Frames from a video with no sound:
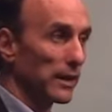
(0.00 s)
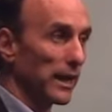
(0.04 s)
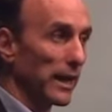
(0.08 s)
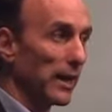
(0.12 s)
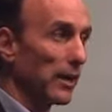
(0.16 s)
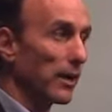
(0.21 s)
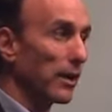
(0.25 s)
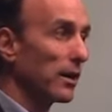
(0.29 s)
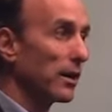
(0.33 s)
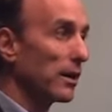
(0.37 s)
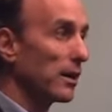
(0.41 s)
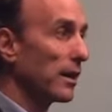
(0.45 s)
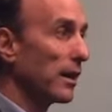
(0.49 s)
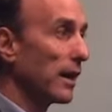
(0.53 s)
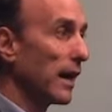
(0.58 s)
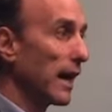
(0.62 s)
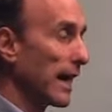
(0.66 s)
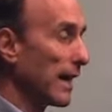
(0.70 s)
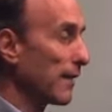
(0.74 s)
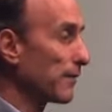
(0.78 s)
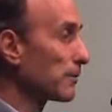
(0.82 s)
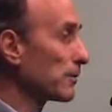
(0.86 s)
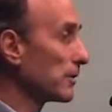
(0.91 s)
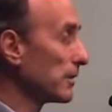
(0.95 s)
Now,
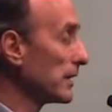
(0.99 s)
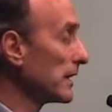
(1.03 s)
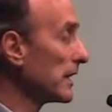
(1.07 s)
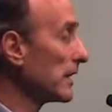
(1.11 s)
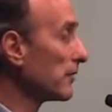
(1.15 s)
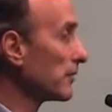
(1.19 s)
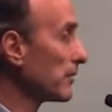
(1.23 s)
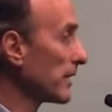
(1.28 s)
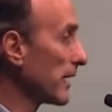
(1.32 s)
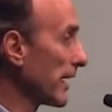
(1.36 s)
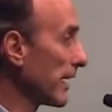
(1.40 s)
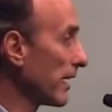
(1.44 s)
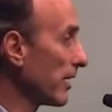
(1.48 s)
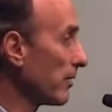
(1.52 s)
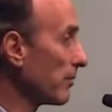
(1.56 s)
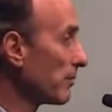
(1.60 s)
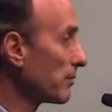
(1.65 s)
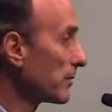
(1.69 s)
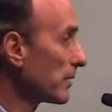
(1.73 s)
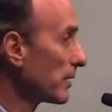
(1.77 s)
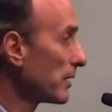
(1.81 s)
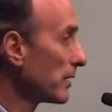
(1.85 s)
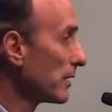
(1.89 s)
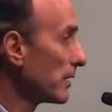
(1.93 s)
I have to leave
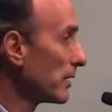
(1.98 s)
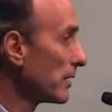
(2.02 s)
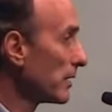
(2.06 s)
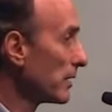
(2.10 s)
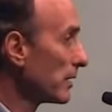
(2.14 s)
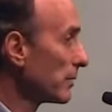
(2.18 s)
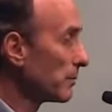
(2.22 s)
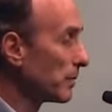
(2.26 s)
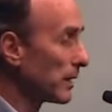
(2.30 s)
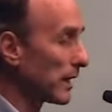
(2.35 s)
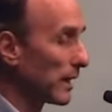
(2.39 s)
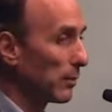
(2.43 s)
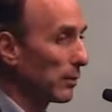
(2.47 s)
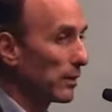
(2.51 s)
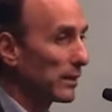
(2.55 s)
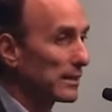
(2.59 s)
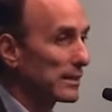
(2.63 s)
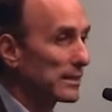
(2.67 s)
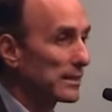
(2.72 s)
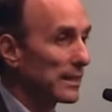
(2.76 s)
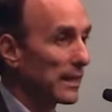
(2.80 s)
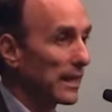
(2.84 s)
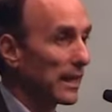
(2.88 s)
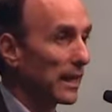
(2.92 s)
now, but I
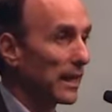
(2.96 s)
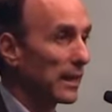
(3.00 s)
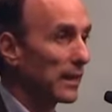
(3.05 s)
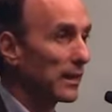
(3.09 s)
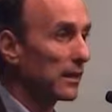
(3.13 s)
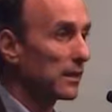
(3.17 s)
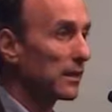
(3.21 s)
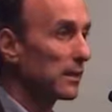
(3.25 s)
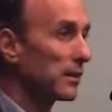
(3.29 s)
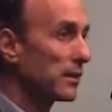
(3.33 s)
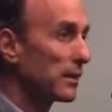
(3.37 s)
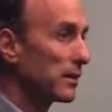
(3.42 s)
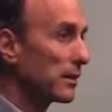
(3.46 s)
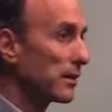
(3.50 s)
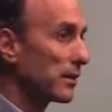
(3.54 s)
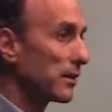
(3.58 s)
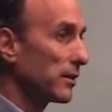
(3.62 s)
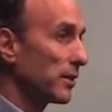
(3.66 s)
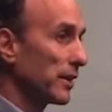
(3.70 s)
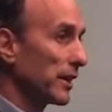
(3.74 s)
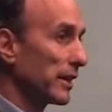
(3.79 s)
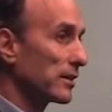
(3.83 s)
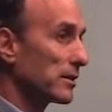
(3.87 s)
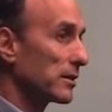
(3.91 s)
want to say
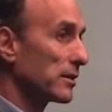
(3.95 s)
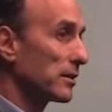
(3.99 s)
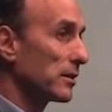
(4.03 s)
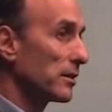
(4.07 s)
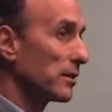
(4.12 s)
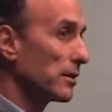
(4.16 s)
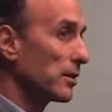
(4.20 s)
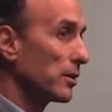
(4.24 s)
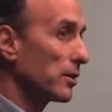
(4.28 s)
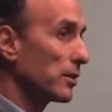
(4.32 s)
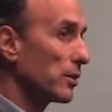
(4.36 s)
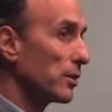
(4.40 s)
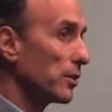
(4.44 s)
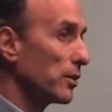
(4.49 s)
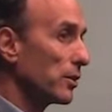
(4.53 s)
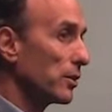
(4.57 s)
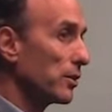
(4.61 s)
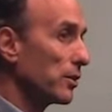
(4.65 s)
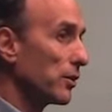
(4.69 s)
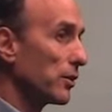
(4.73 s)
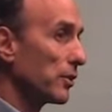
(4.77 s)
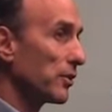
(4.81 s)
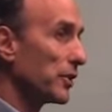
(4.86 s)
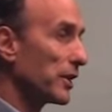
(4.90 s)
that
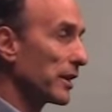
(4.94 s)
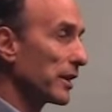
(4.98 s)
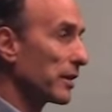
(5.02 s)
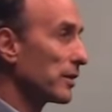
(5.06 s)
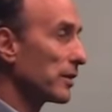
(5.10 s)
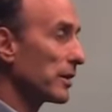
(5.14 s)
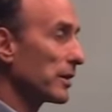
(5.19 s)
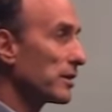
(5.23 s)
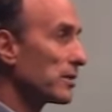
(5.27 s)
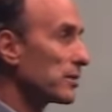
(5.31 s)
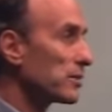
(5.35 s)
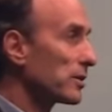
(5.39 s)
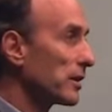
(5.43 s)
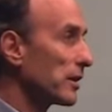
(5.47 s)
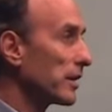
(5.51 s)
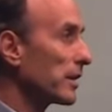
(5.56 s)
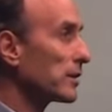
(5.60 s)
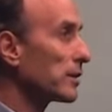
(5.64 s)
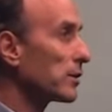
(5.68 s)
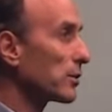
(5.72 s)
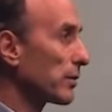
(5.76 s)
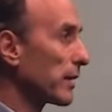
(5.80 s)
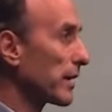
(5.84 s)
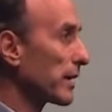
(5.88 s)
there is an
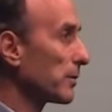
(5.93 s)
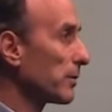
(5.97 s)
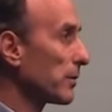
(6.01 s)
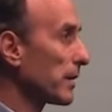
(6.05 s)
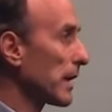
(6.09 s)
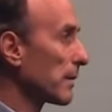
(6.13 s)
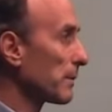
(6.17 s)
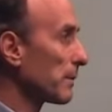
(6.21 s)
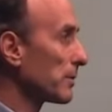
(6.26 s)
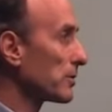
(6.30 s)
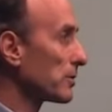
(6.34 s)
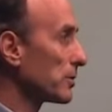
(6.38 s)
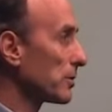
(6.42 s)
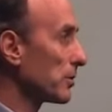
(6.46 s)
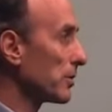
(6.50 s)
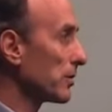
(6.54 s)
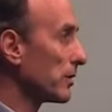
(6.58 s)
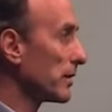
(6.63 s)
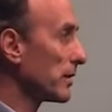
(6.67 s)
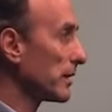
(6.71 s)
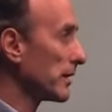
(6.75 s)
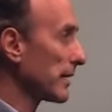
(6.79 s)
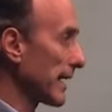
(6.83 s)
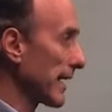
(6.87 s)
incredible
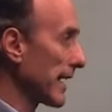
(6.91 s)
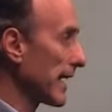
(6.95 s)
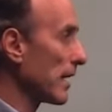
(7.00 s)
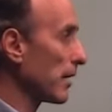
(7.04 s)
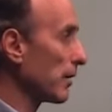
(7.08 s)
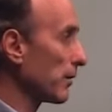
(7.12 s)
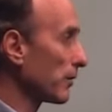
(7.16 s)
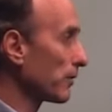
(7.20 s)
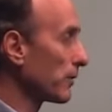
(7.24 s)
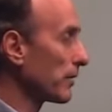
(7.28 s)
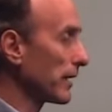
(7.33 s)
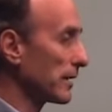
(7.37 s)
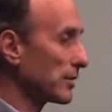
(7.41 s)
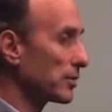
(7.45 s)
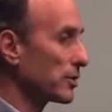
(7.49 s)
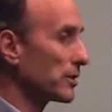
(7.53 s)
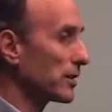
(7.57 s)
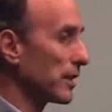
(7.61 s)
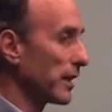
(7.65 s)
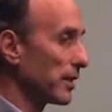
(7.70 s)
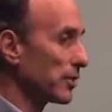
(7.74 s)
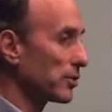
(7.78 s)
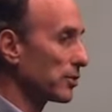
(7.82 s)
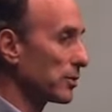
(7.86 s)
opportunity now for
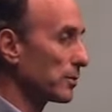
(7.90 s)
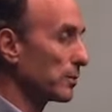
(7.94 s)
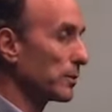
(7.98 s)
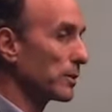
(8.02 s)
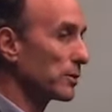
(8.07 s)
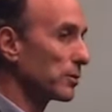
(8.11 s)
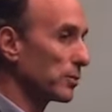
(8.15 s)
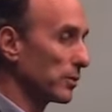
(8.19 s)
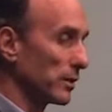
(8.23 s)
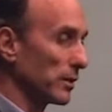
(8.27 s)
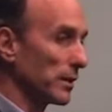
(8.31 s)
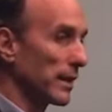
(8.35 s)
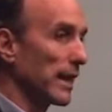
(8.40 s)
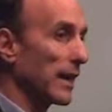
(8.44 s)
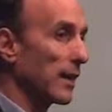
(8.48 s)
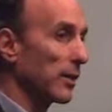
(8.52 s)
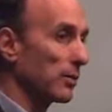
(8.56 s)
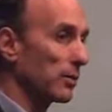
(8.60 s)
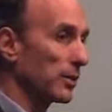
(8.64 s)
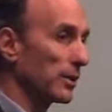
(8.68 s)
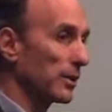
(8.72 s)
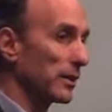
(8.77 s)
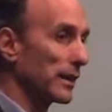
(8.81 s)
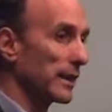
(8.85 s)
education between
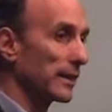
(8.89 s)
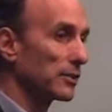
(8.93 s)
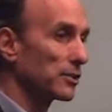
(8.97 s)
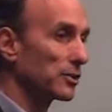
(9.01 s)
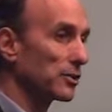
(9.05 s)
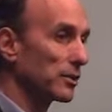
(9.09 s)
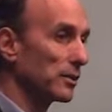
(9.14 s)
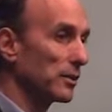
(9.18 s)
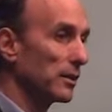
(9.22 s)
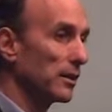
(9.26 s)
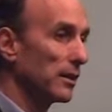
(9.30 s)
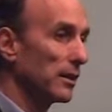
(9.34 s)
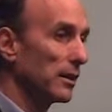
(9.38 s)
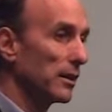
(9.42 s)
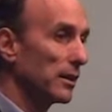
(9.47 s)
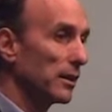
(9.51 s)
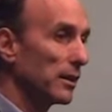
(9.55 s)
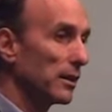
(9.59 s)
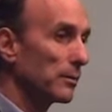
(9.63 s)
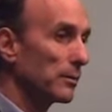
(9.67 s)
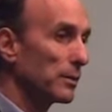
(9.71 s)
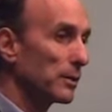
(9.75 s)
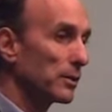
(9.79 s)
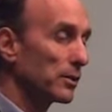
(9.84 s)
now and the election
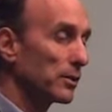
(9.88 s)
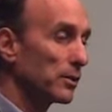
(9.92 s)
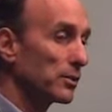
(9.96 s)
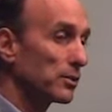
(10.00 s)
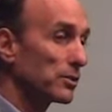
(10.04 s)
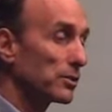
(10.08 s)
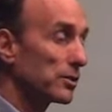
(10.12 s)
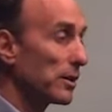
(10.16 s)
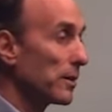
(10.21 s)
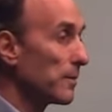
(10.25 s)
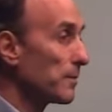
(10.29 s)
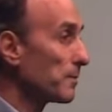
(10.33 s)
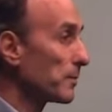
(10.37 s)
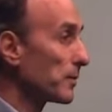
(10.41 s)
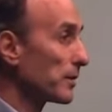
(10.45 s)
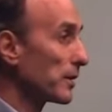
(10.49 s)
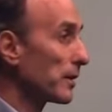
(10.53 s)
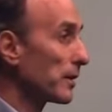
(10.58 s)
because